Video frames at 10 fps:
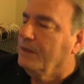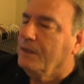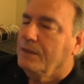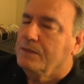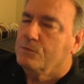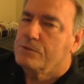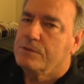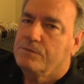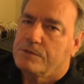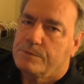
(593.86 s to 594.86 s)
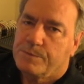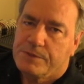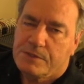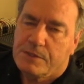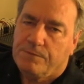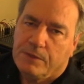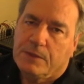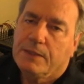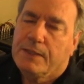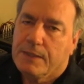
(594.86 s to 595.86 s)
And it was of a specific
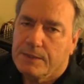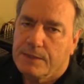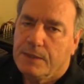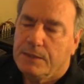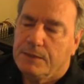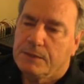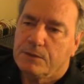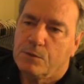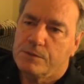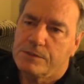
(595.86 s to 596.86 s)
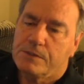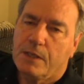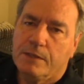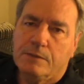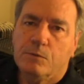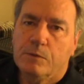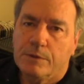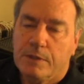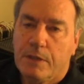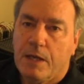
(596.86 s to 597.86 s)
length, and it coincided
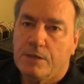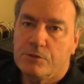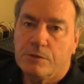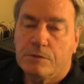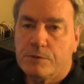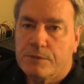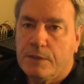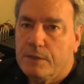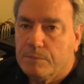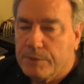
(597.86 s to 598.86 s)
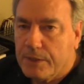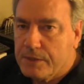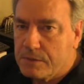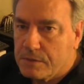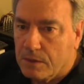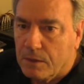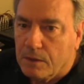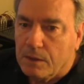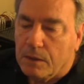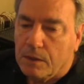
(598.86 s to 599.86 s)
with the action that was taking place
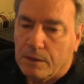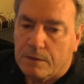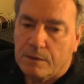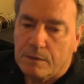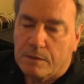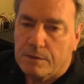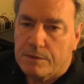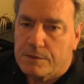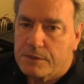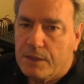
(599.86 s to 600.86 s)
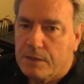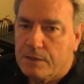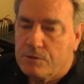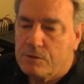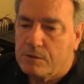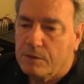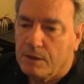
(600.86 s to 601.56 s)
on the stage.